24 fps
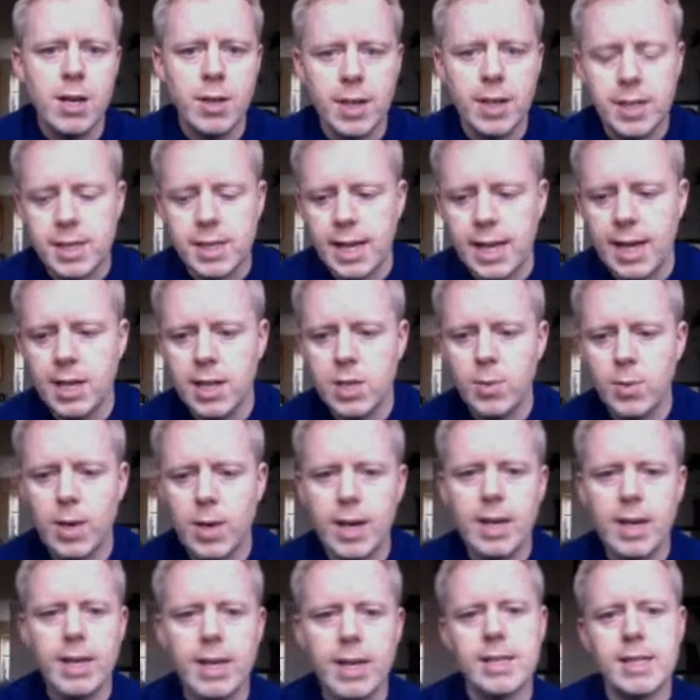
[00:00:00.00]
Okay, so how do
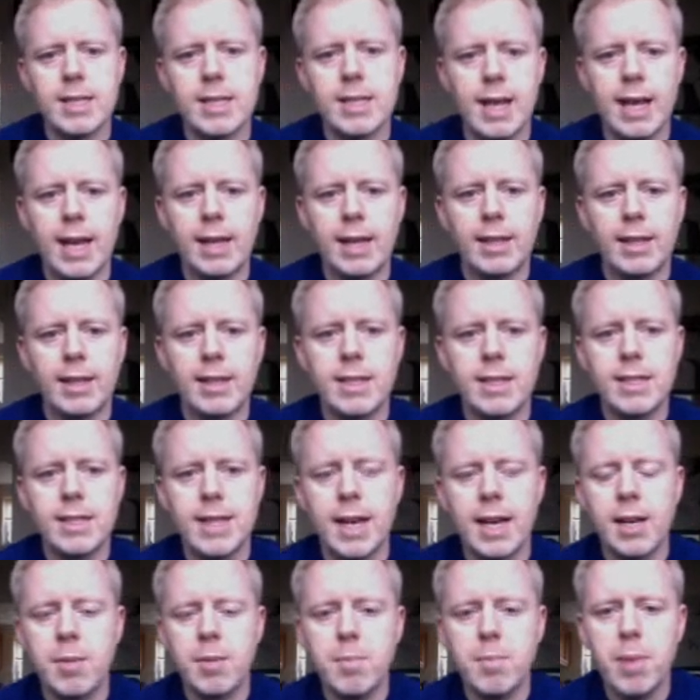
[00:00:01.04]
I select the
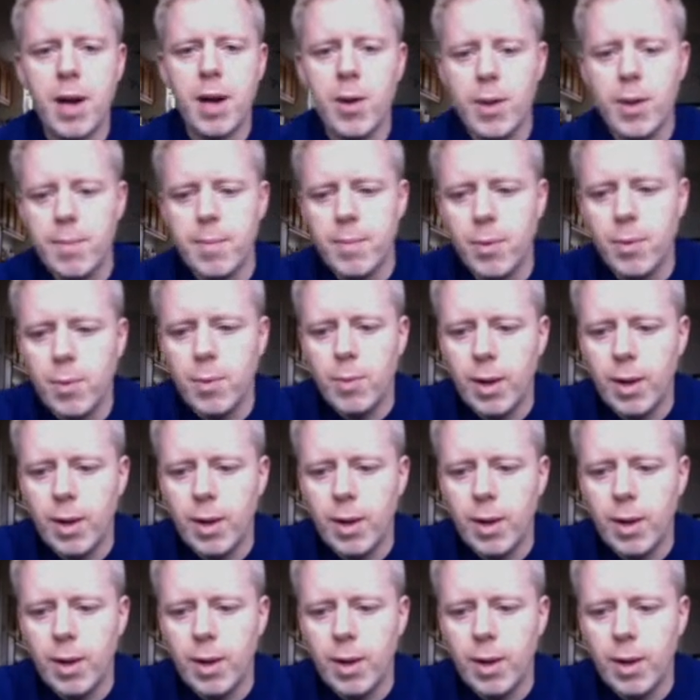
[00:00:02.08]
second poem?